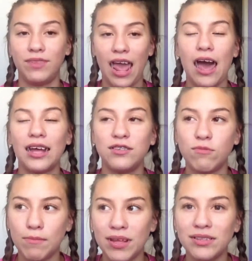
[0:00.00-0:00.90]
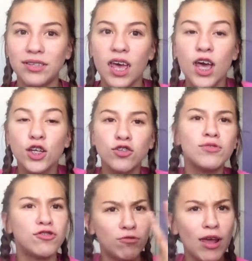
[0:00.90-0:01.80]
Yeah, I did ribbons. So
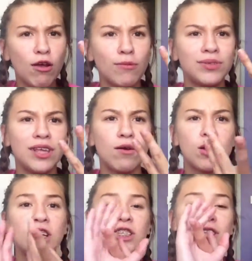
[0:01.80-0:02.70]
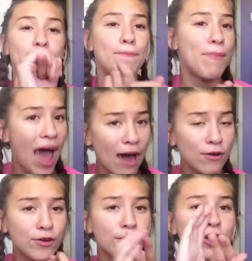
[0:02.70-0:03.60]
there's 3 groups. There was the
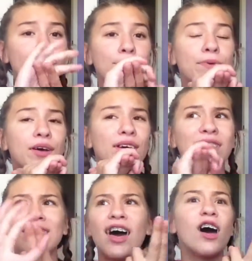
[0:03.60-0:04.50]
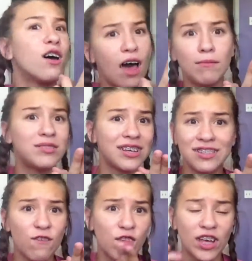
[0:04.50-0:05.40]
power group, I'm just going to
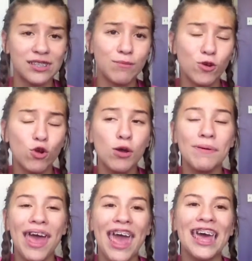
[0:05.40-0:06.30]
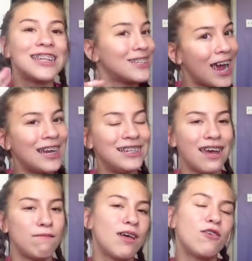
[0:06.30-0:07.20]
say flexible group, and the tiny
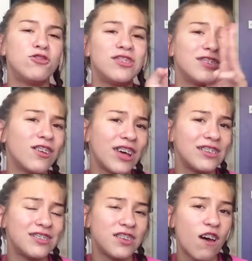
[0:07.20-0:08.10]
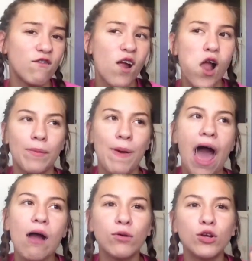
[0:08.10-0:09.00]
team. That was just little kids and stuff.
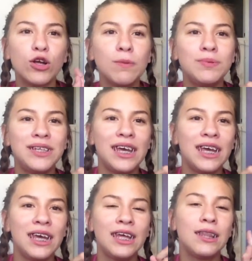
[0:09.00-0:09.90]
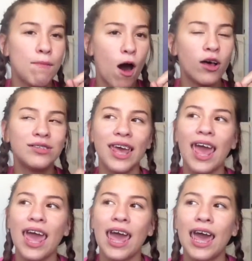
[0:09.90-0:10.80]
Power group did the balls,
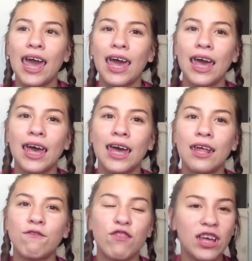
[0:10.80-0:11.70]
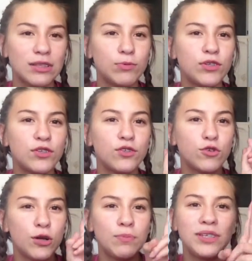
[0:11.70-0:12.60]
and flexible
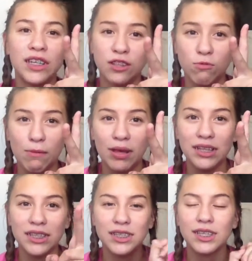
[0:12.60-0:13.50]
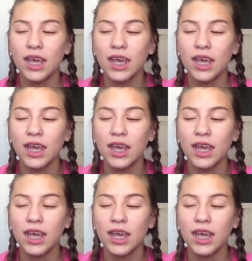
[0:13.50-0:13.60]
group did the ribbons.